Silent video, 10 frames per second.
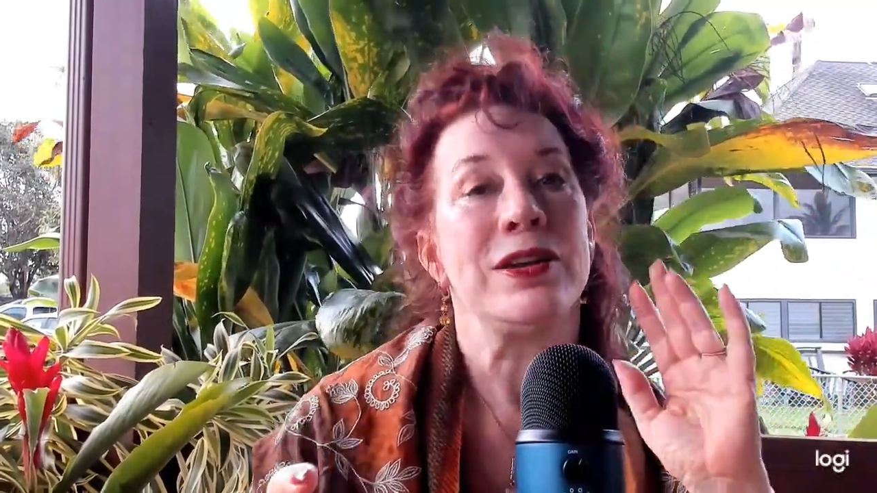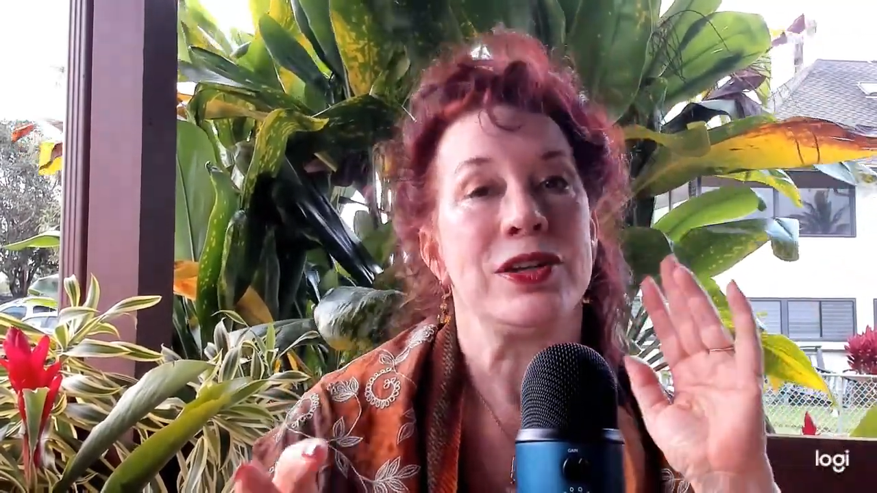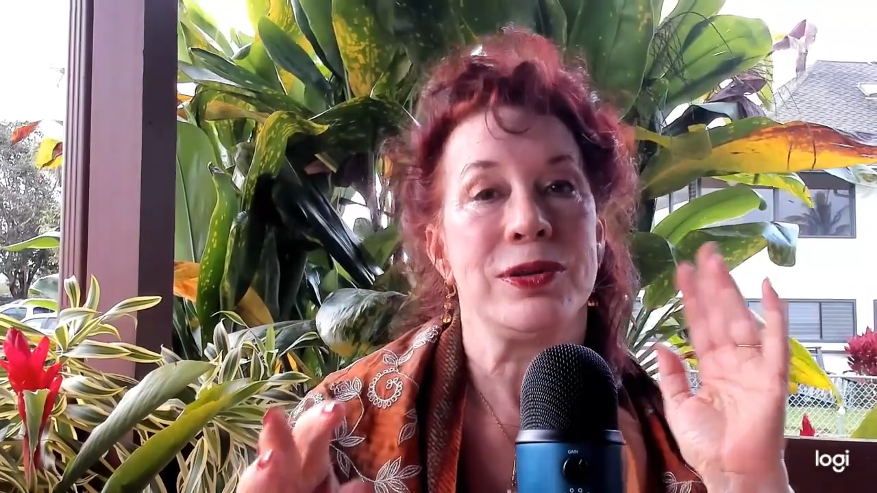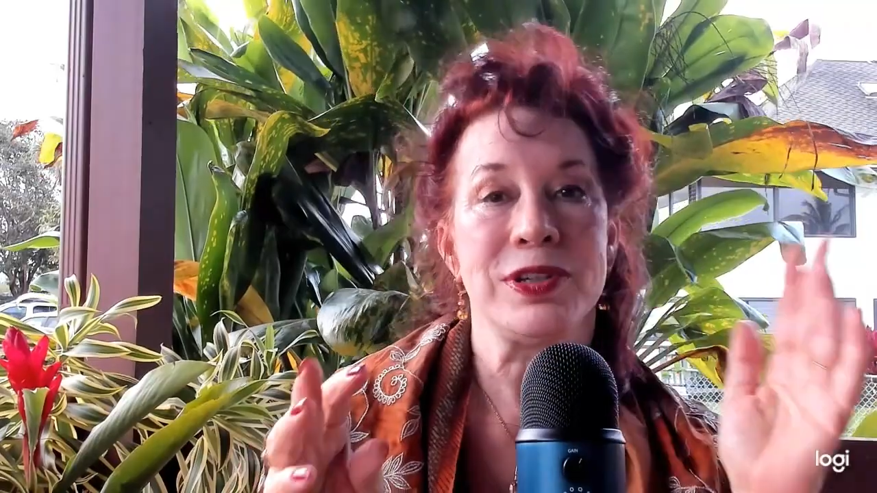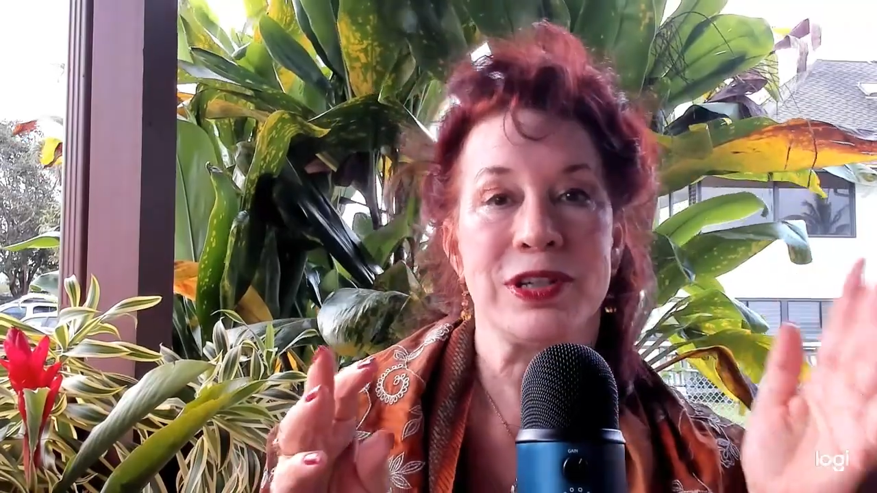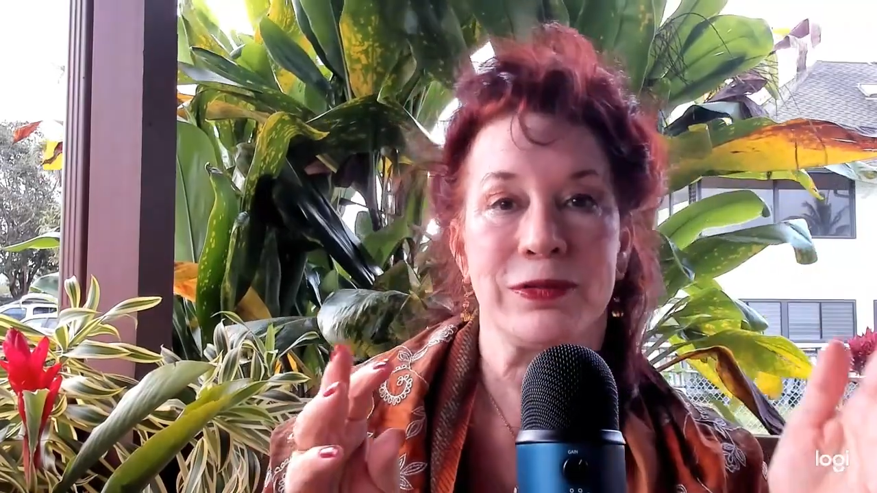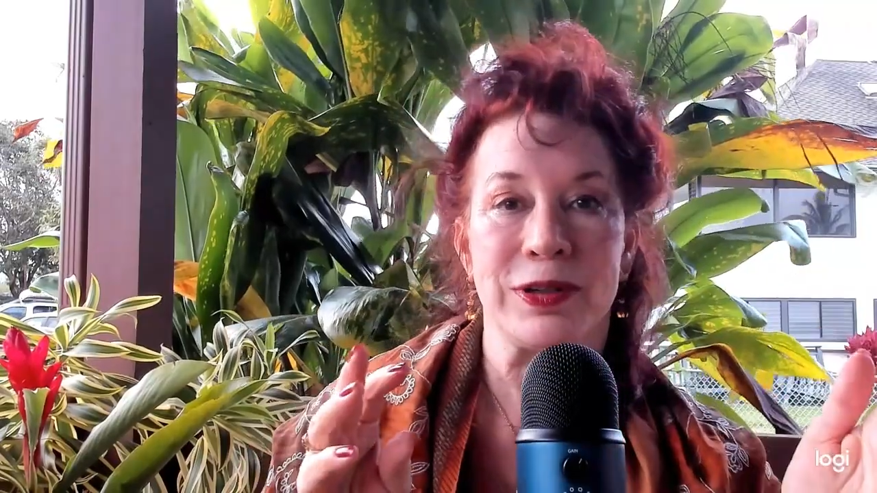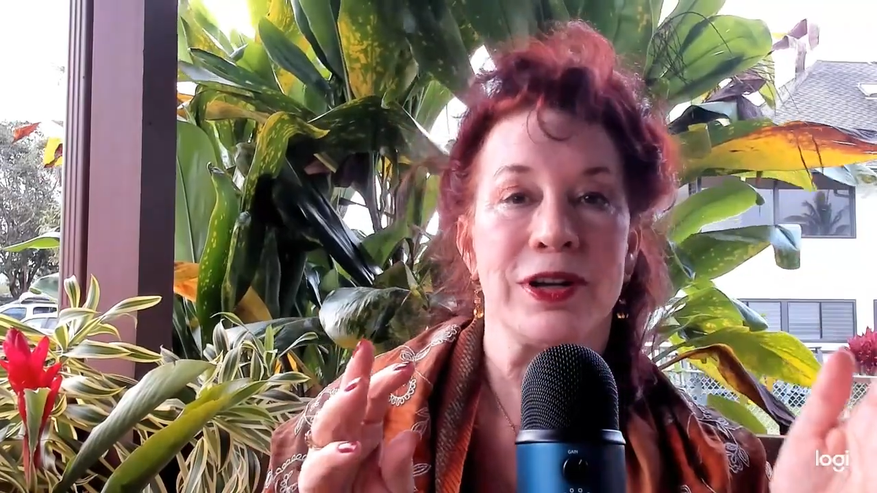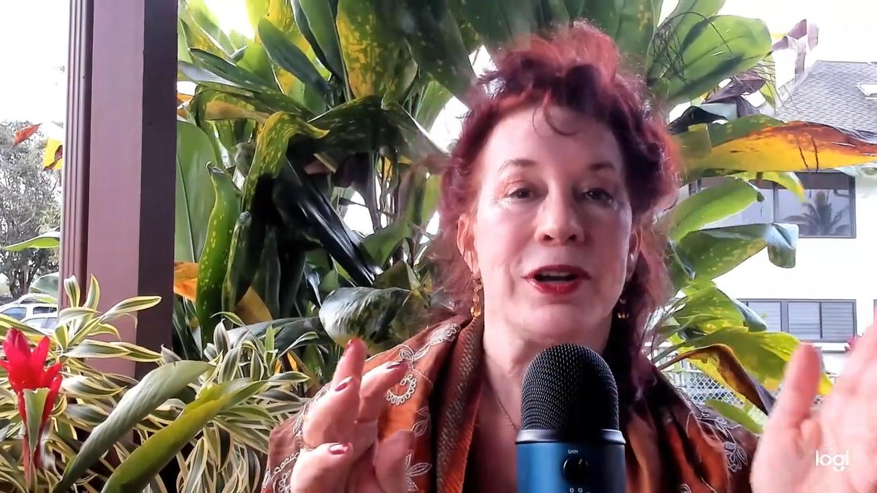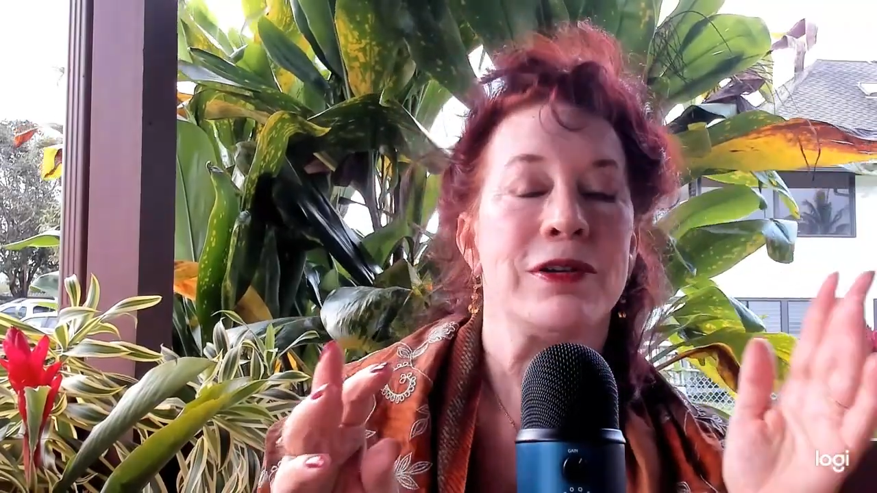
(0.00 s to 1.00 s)
two
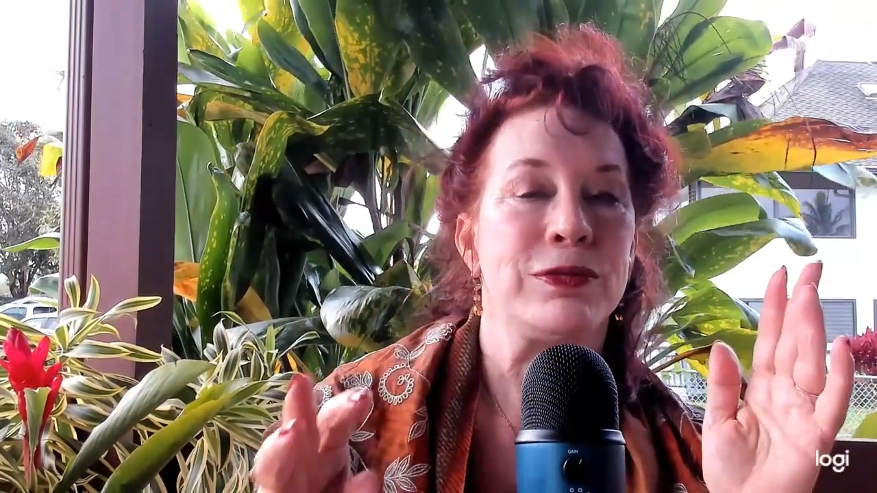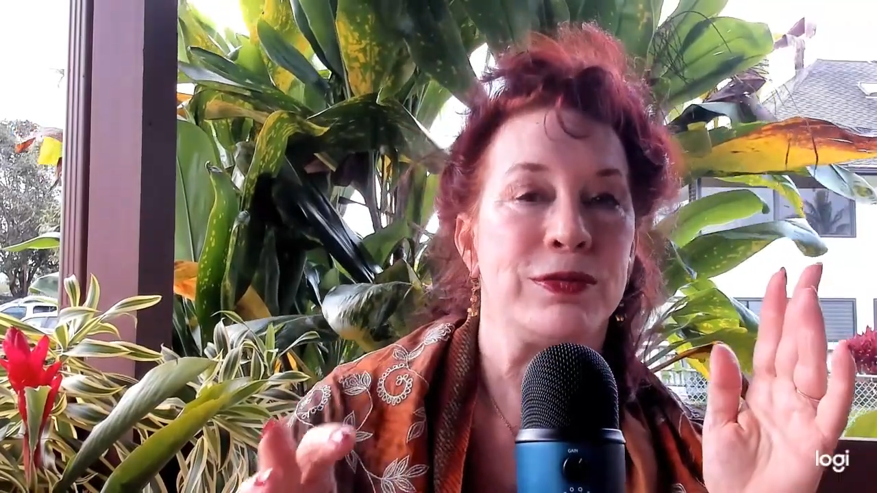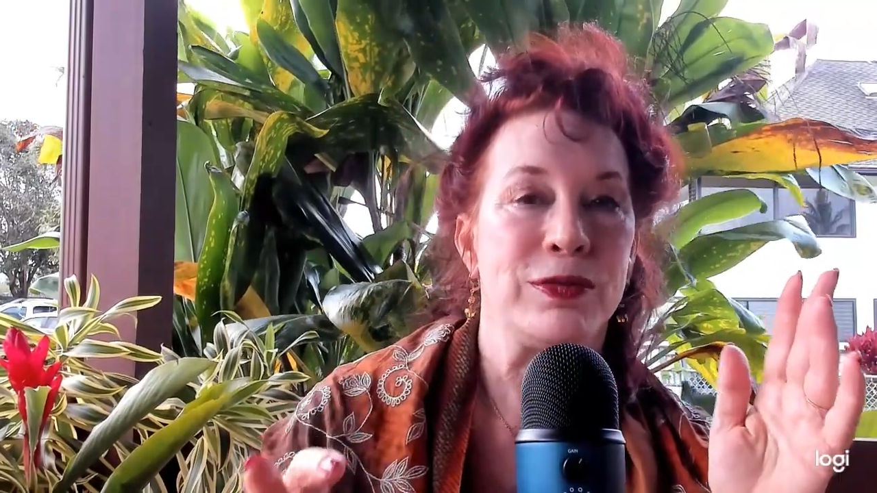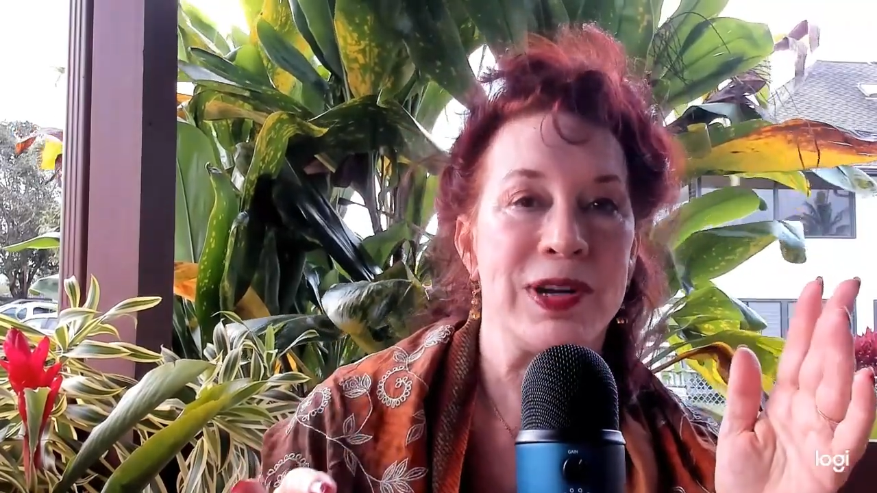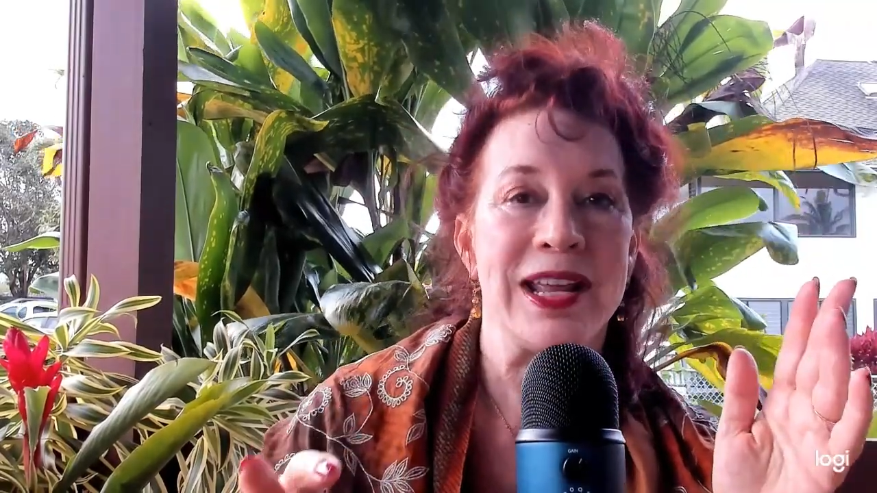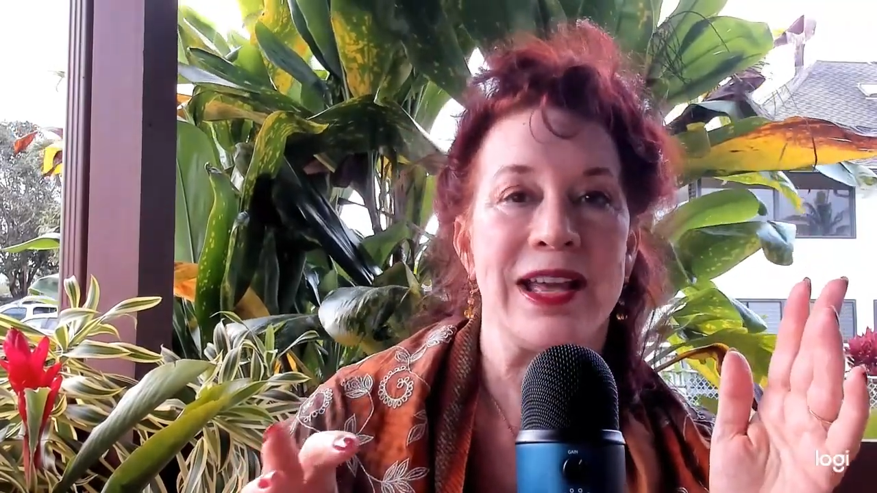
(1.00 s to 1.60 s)
different free